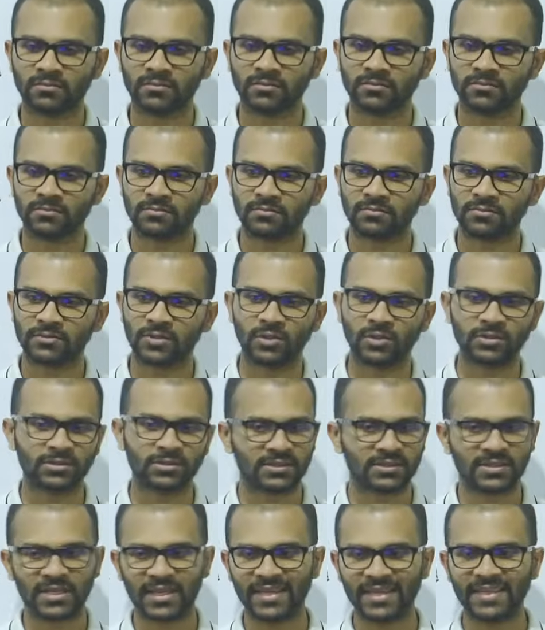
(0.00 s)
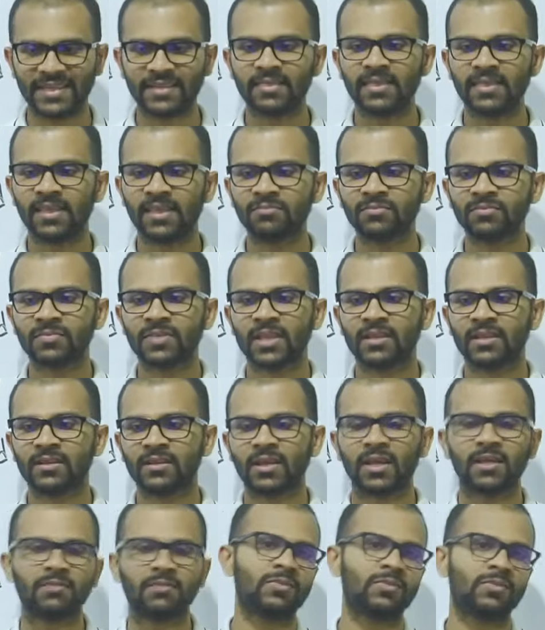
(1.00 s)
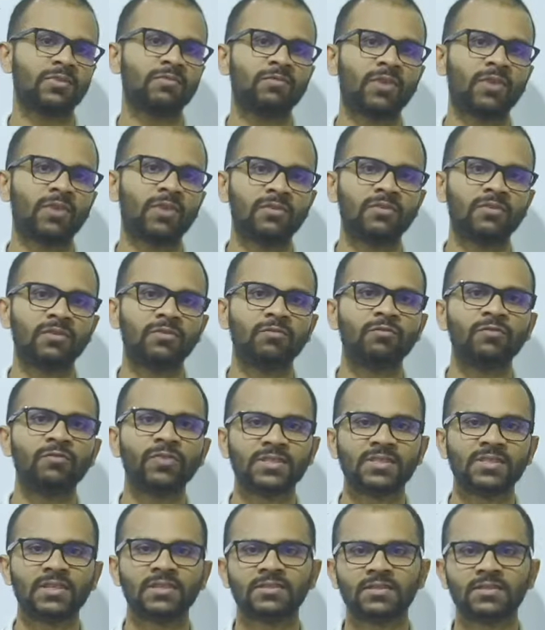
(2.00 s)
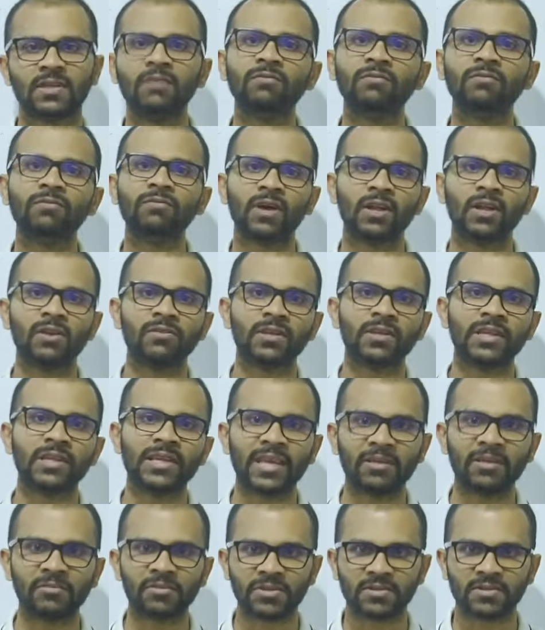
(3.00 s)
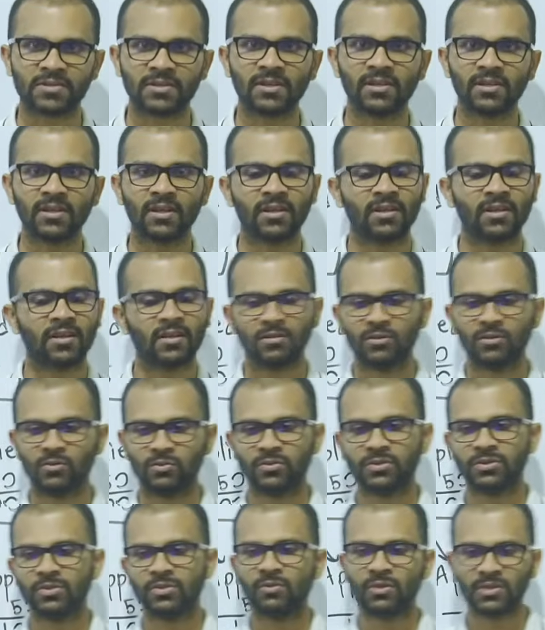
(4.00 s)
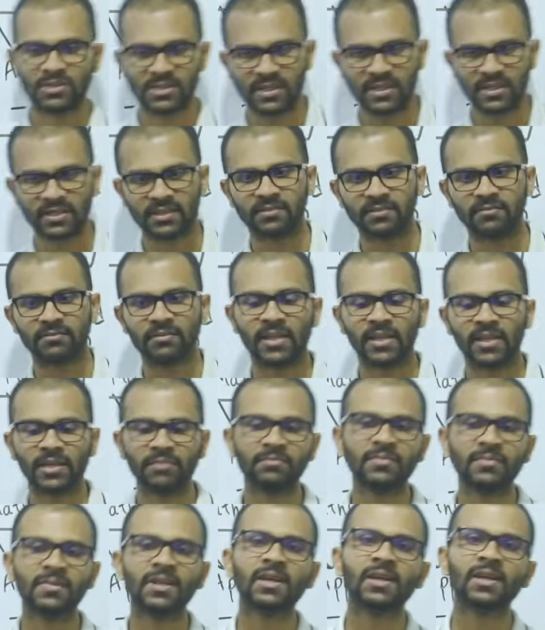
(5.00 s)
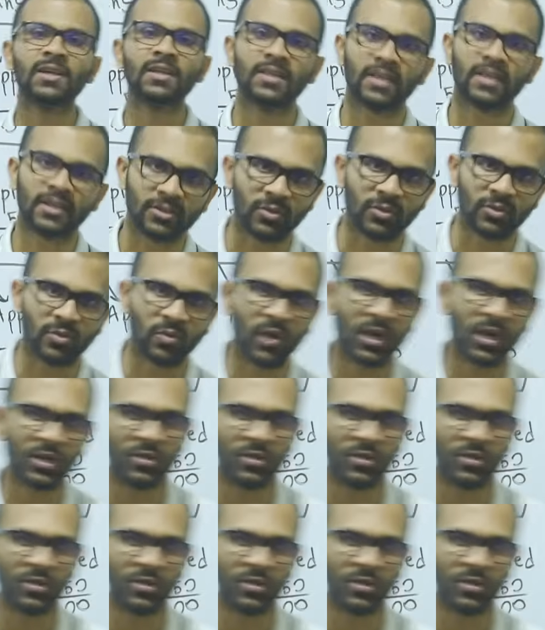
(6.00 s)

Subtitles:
not telling them that I'm following physics, I'm following chemistry. No, you are telling them that you are doing